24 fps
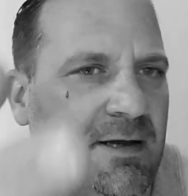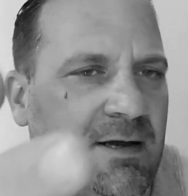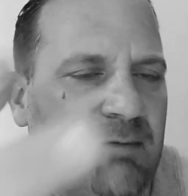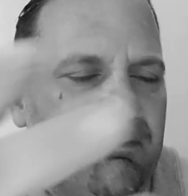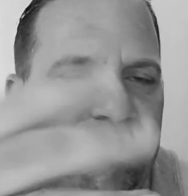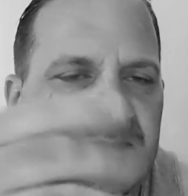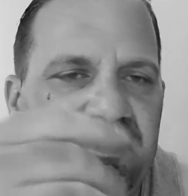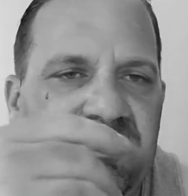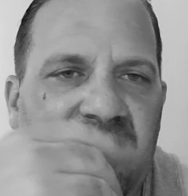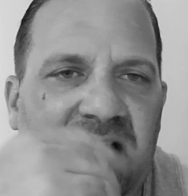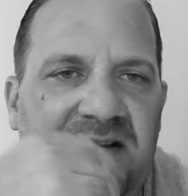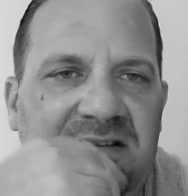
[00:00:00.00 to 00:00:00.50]

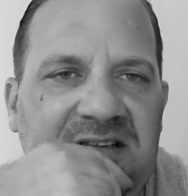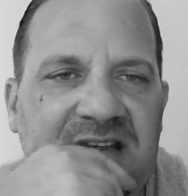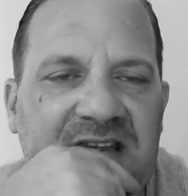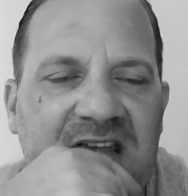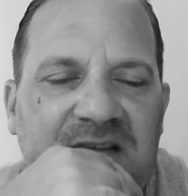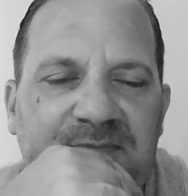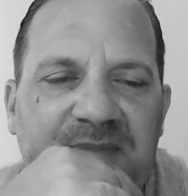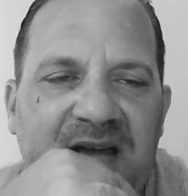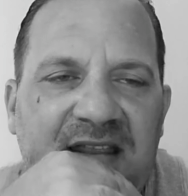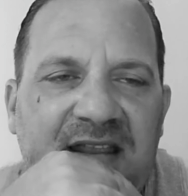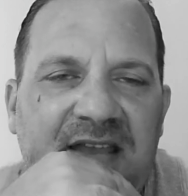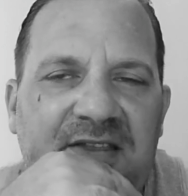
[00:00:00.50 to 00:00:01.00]
Now, see, he'd
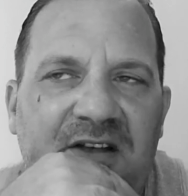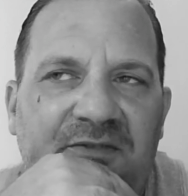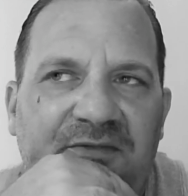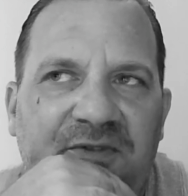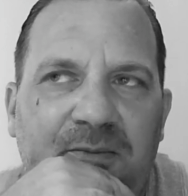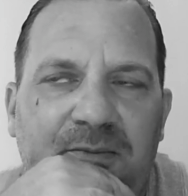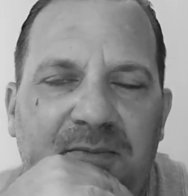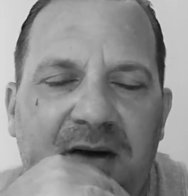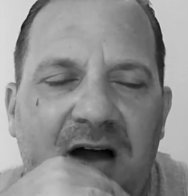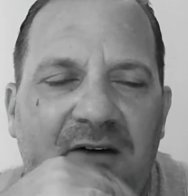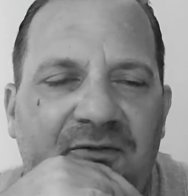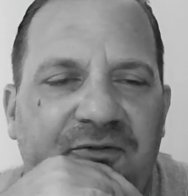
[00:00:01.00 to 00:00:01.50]
been in there for
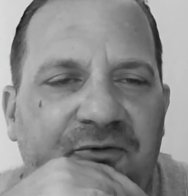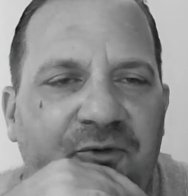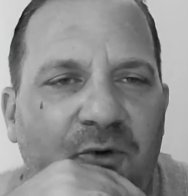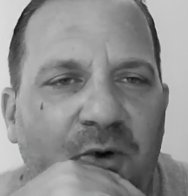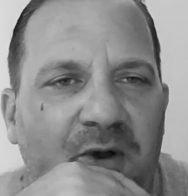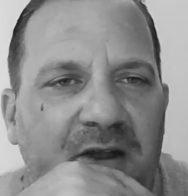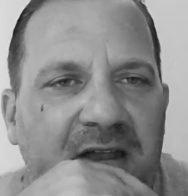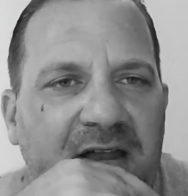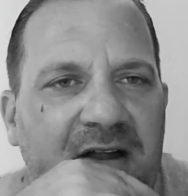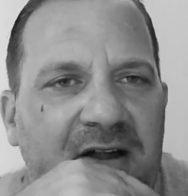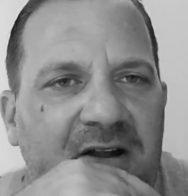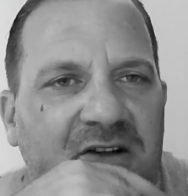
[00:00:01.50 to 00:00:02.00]
about 4
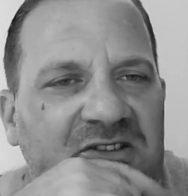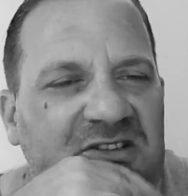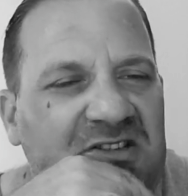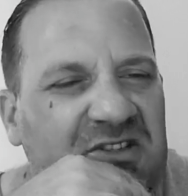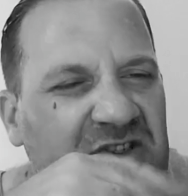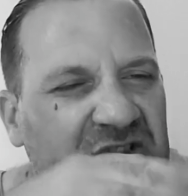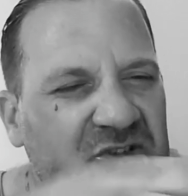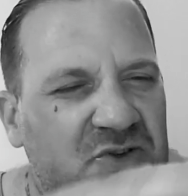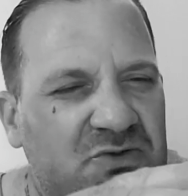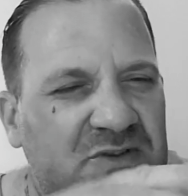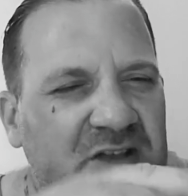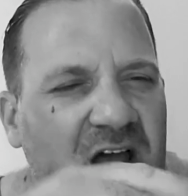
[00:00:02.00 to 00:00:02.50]
years, since
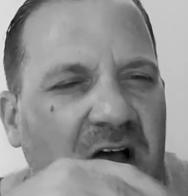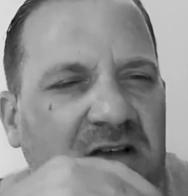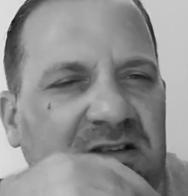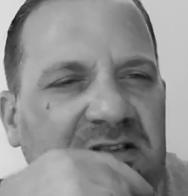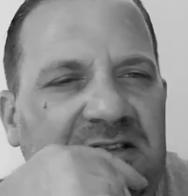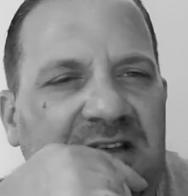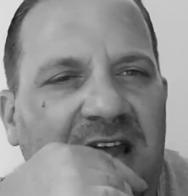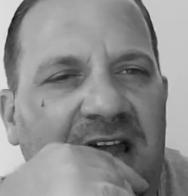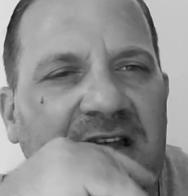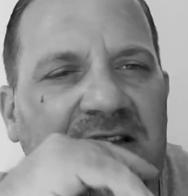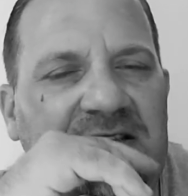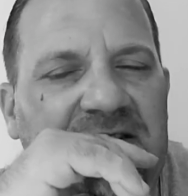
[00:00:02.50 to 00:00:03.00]

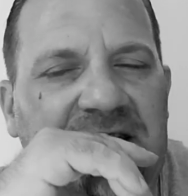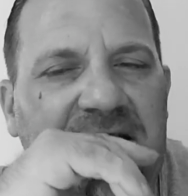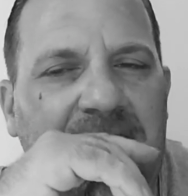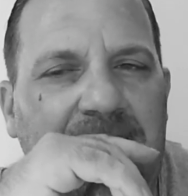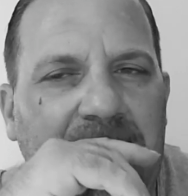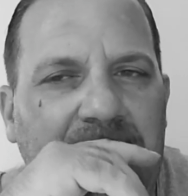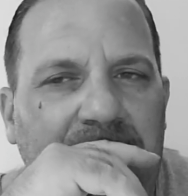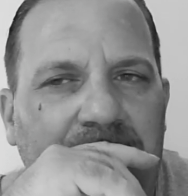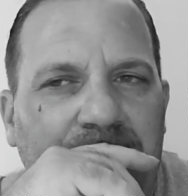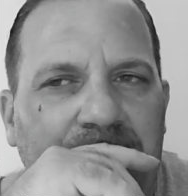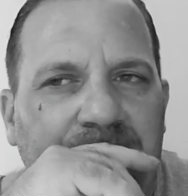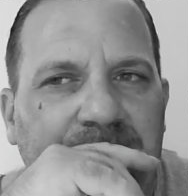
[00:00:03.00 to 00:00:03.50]

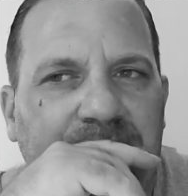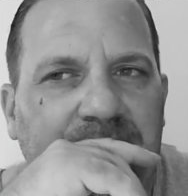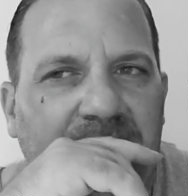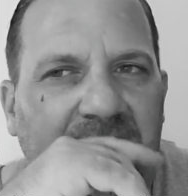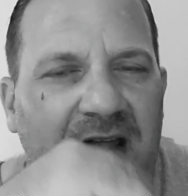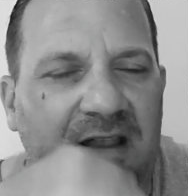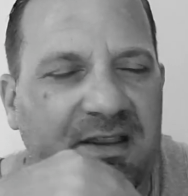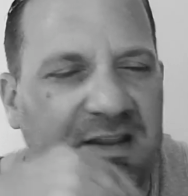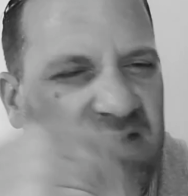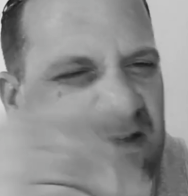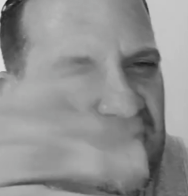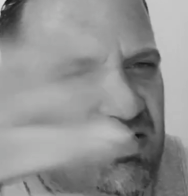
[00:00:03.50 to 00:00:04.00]
2018,
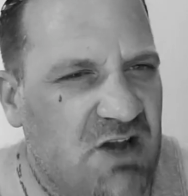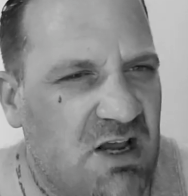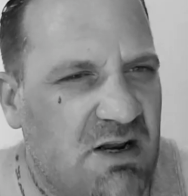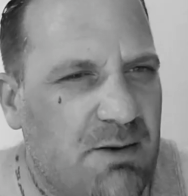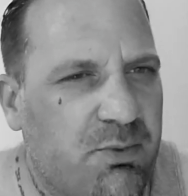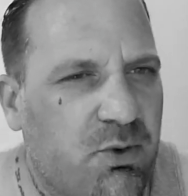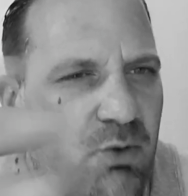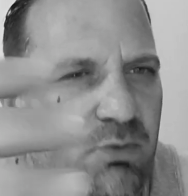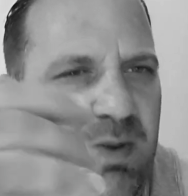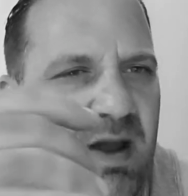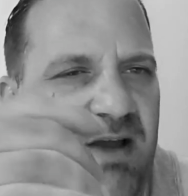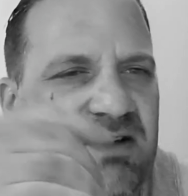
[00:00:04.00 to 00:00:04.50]
initially on a
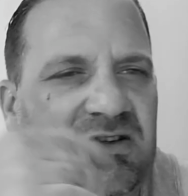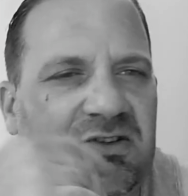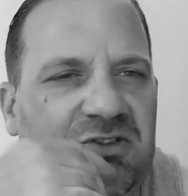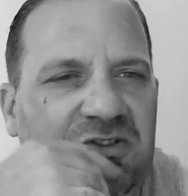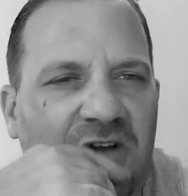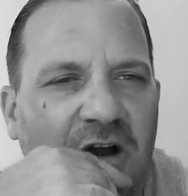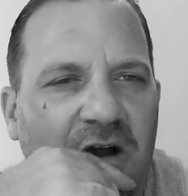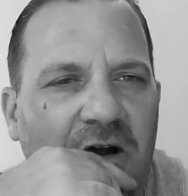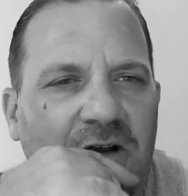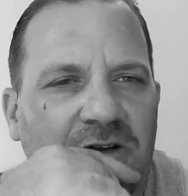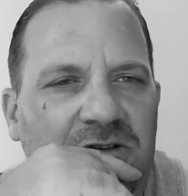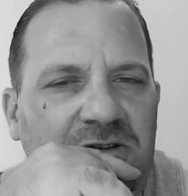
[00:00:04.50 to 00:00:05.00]
probation
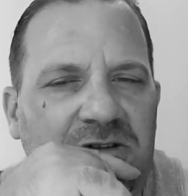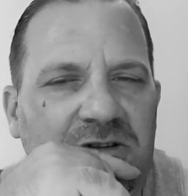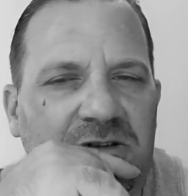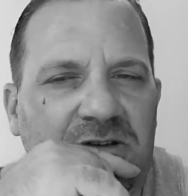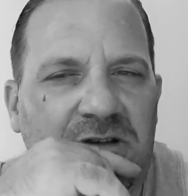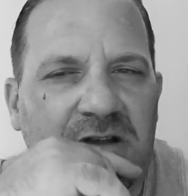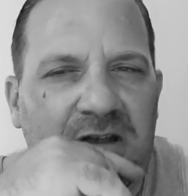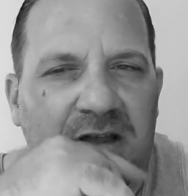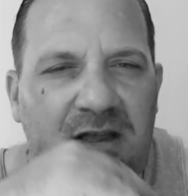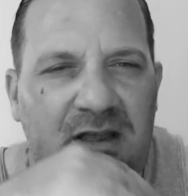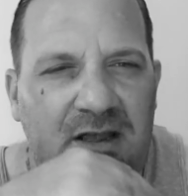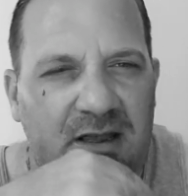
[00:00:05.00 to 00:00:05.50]
charge,
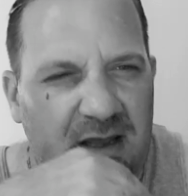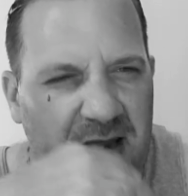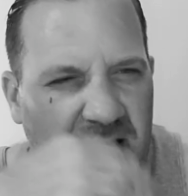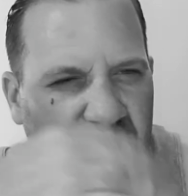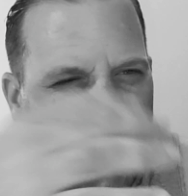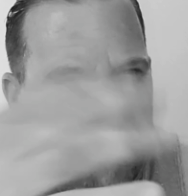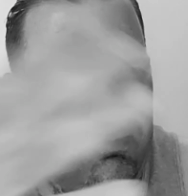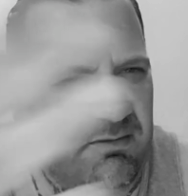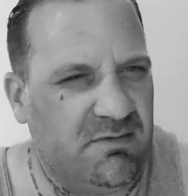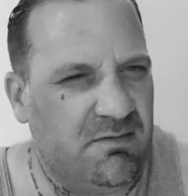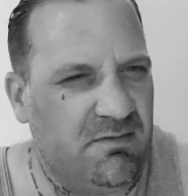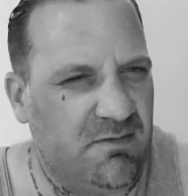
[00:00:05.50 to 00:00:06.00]

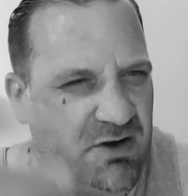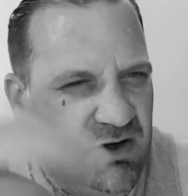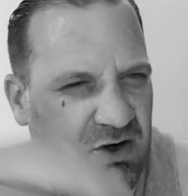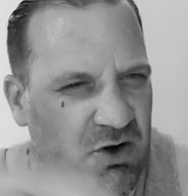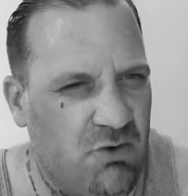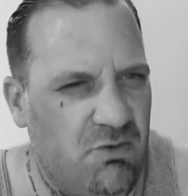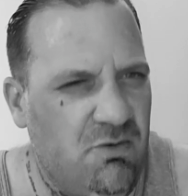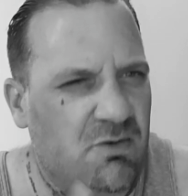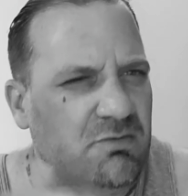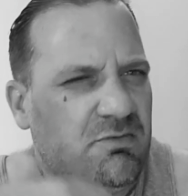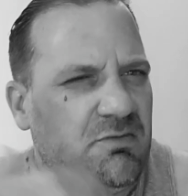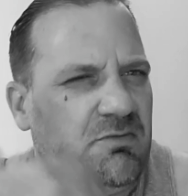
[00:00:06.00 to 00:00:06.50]
and
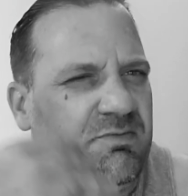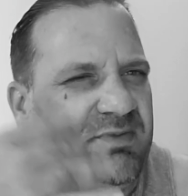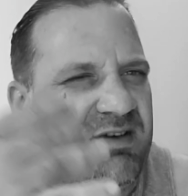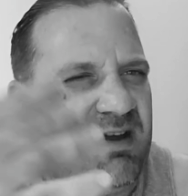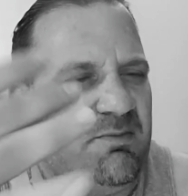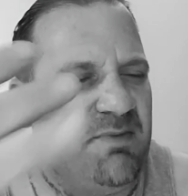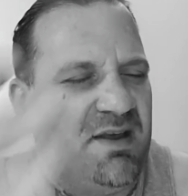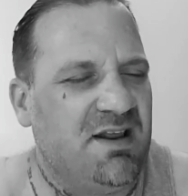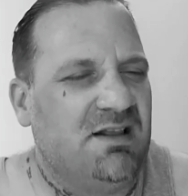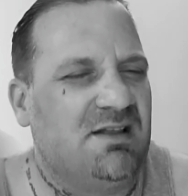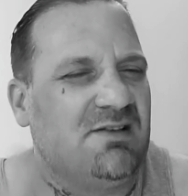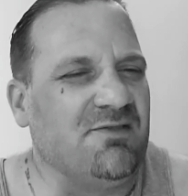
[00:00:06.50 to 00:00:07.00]

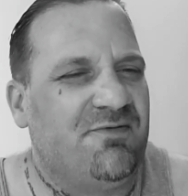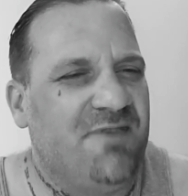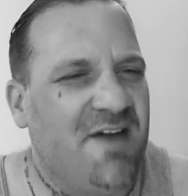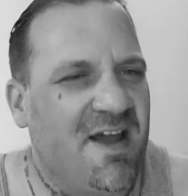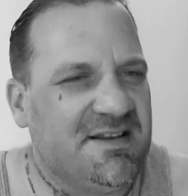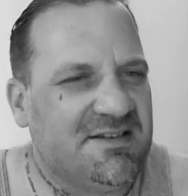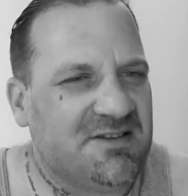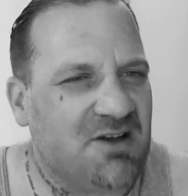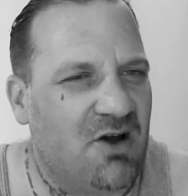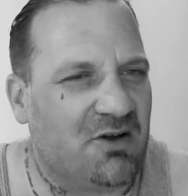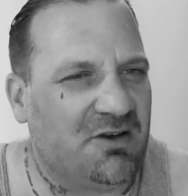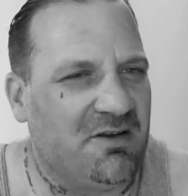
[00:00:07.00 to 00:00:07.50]
committing an offense
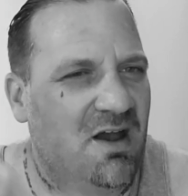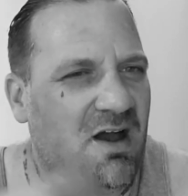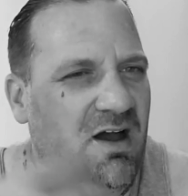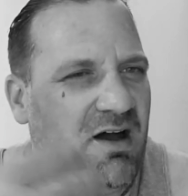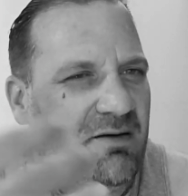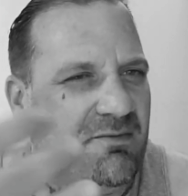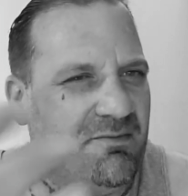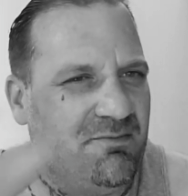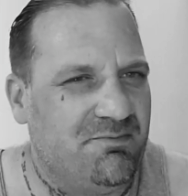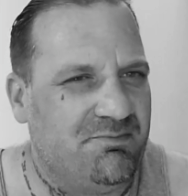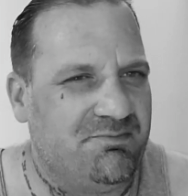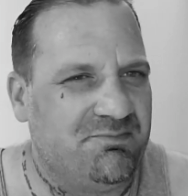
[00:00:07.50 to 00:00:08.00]

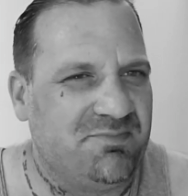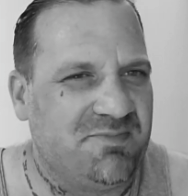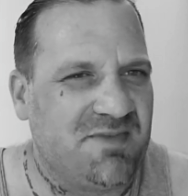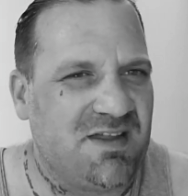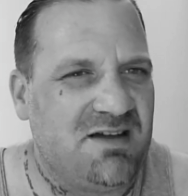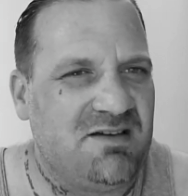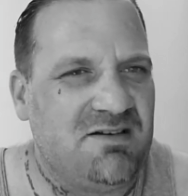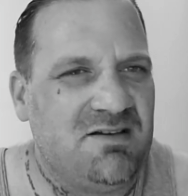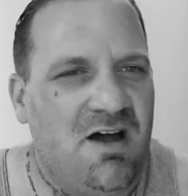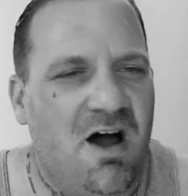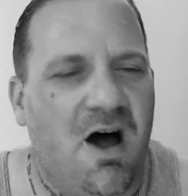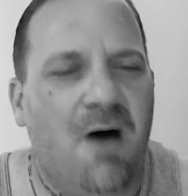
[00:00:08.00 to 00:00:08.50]
on
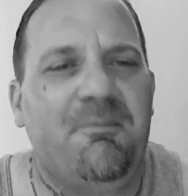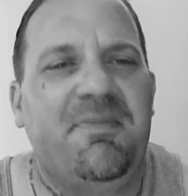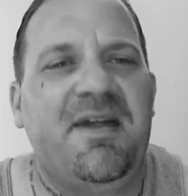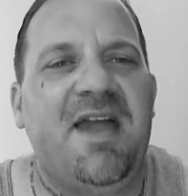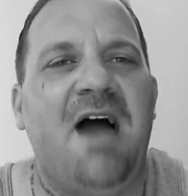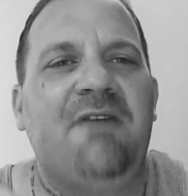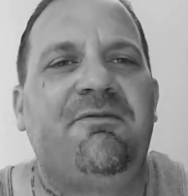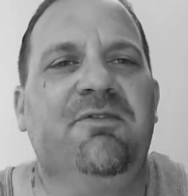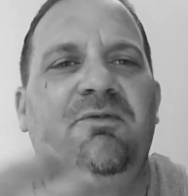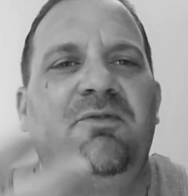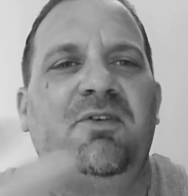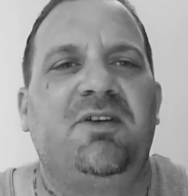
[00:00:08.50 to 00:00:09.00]
behalf
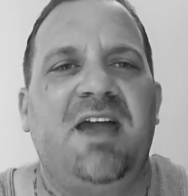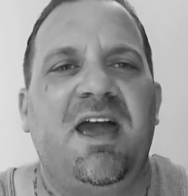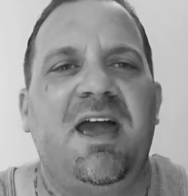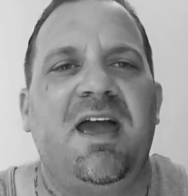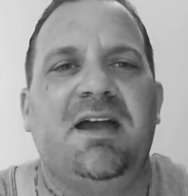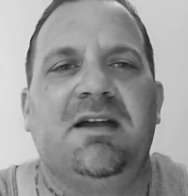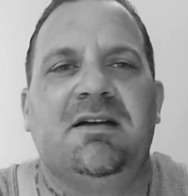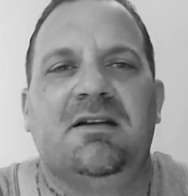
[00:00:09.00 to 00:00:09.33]
of a gang.